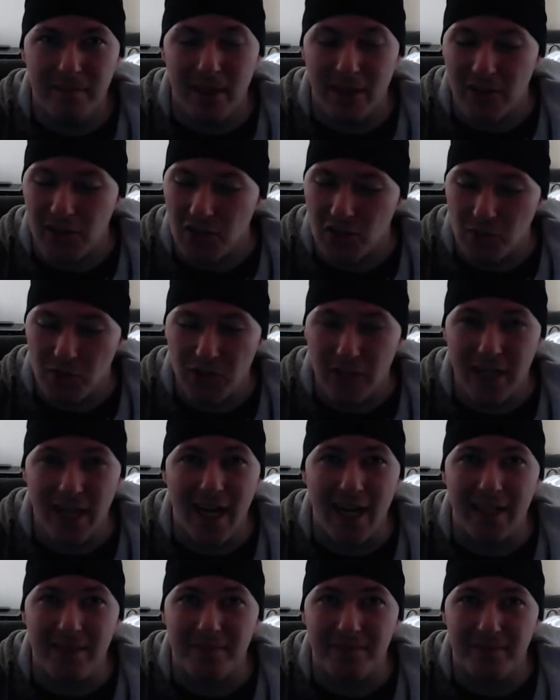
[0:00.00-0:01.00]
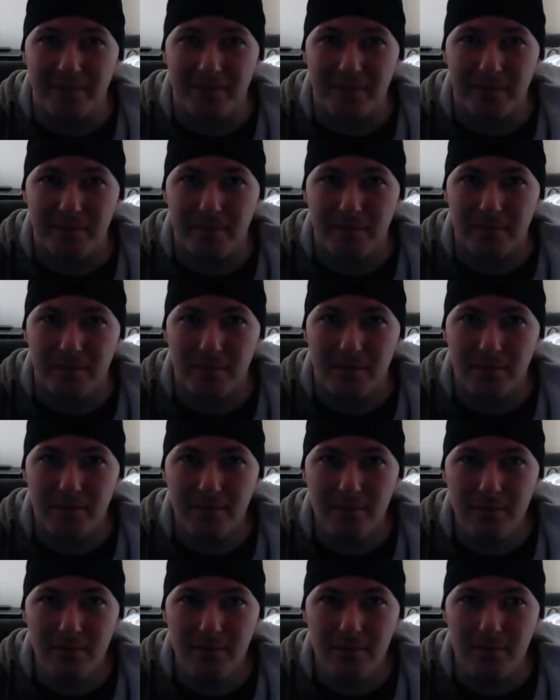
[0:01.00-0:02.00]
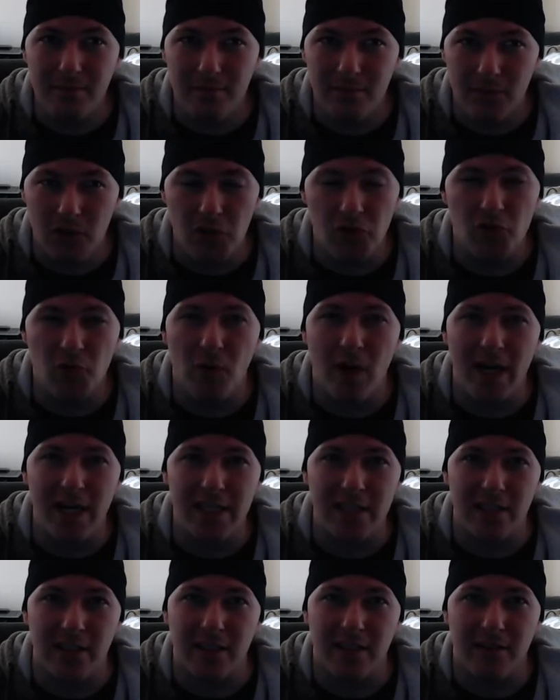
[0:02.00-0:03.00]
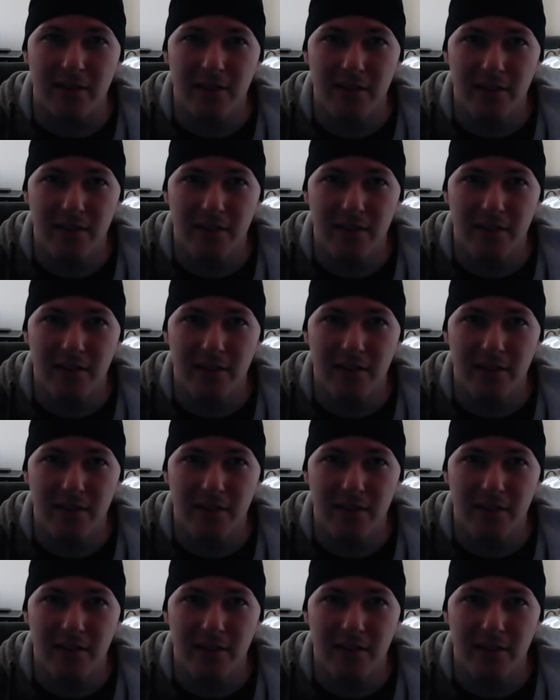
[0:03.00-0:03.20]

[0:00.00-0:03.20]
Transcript: And this is what you got. Use it wisely.